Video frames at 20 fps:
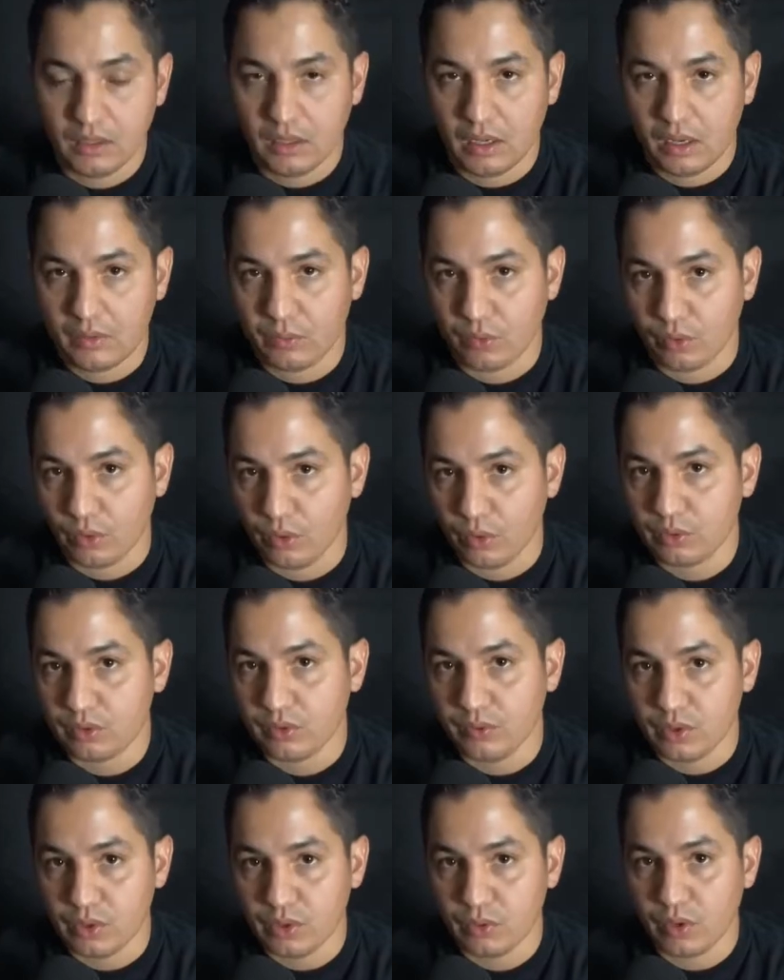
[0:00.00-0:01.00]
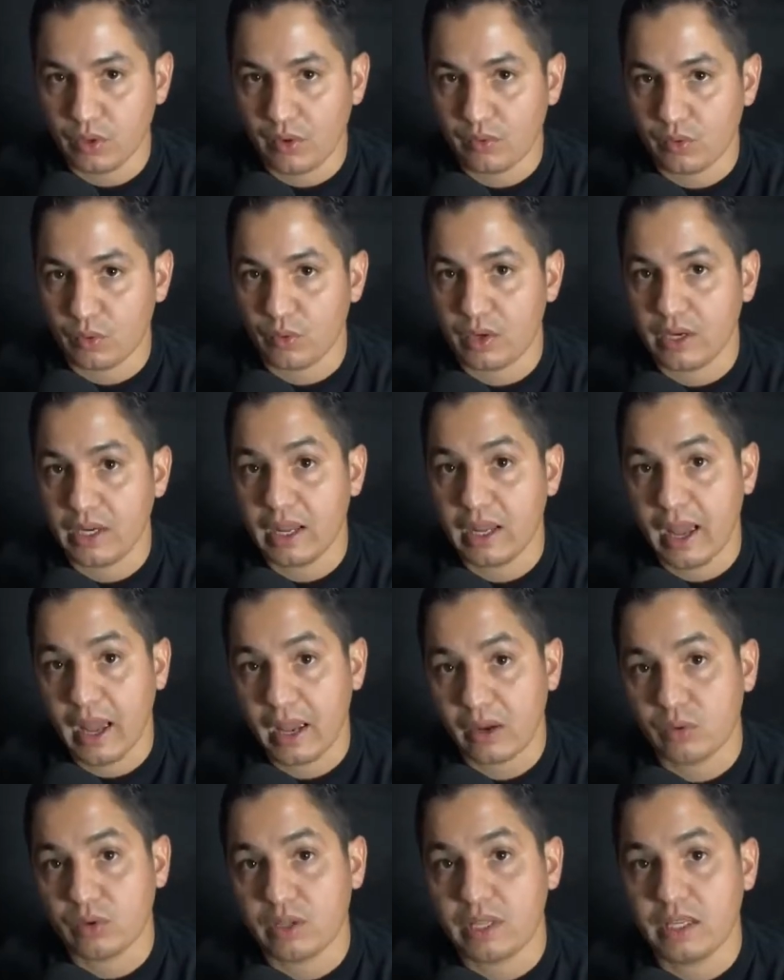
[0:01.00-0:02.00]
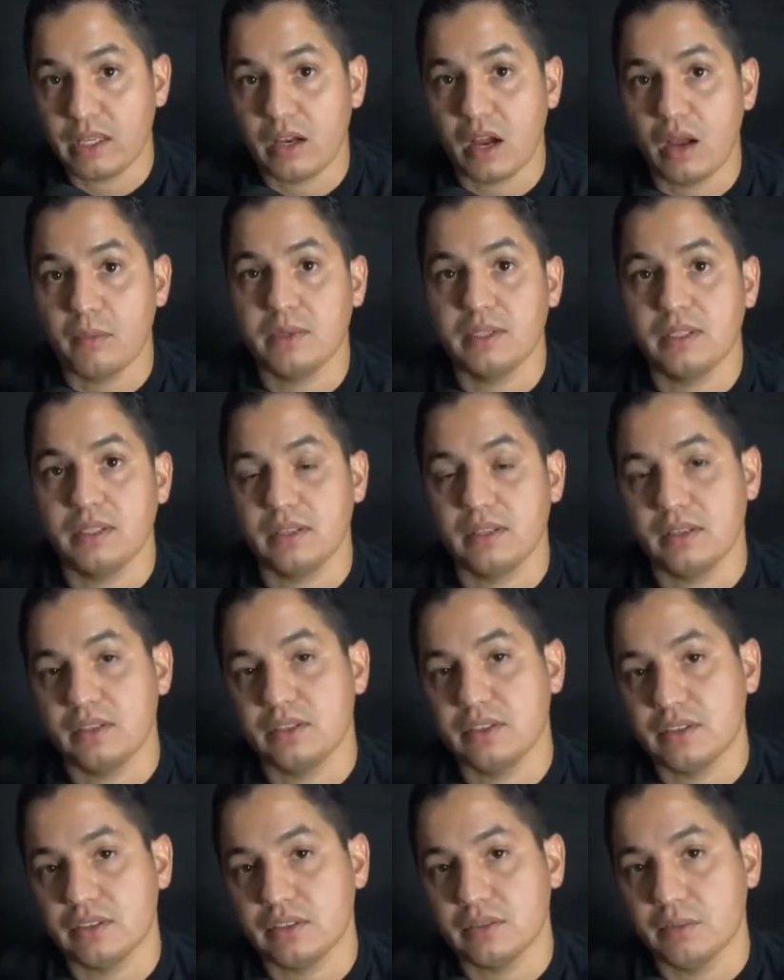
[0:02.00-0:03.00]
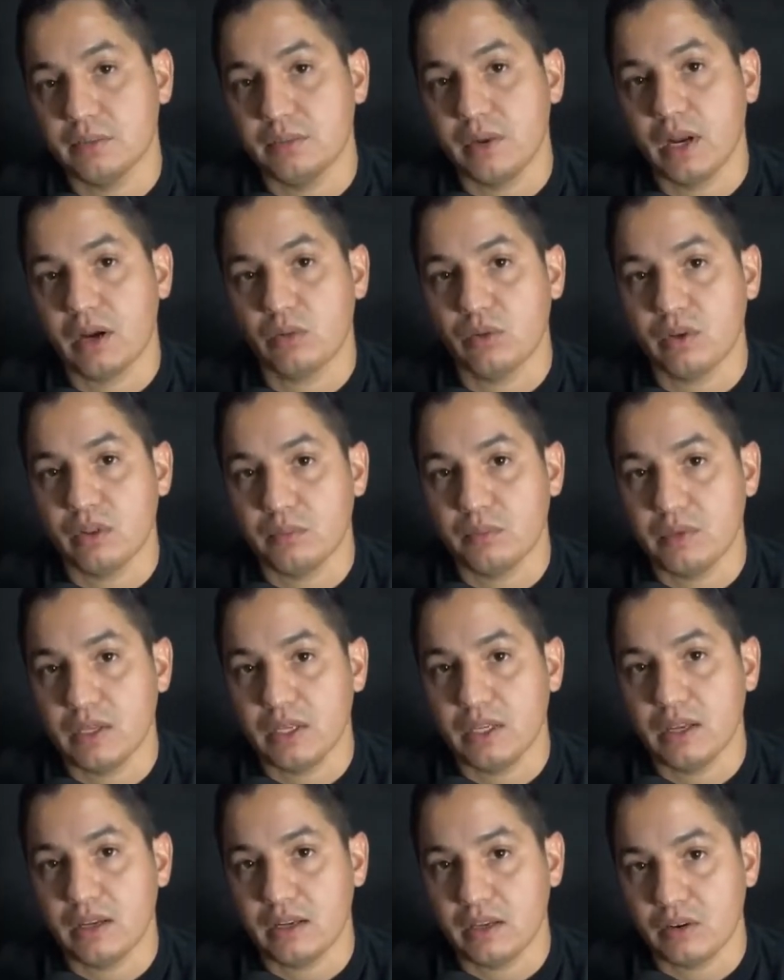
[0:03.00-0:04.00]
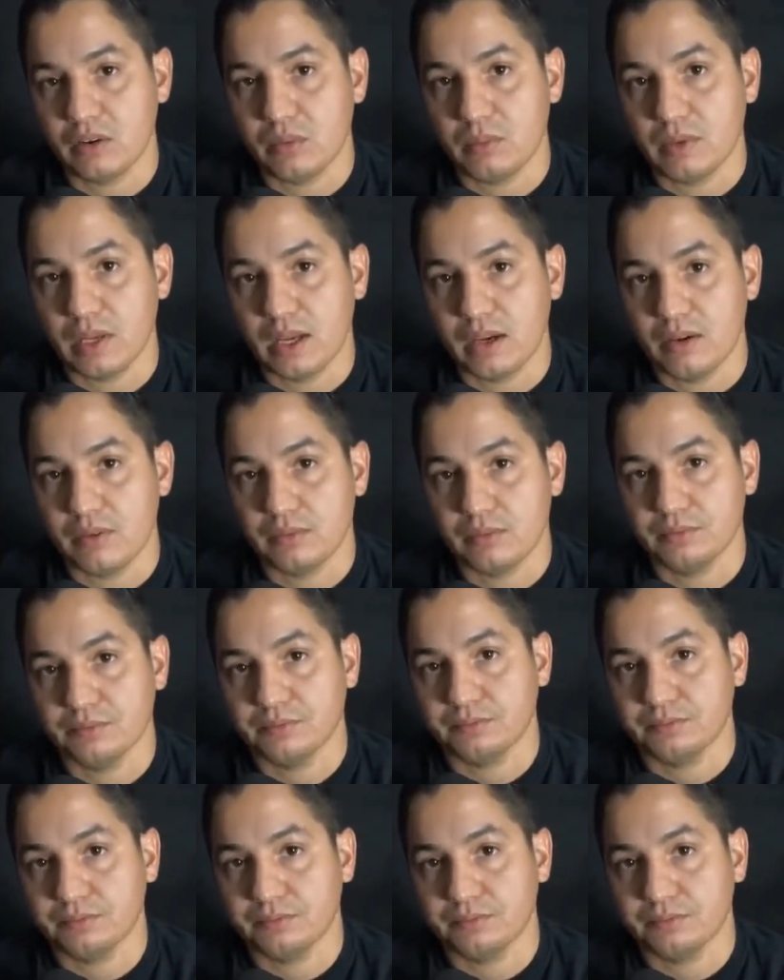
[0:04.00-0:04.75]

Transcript: And for those of you who have already angrily commented, just bear with me and hear me out.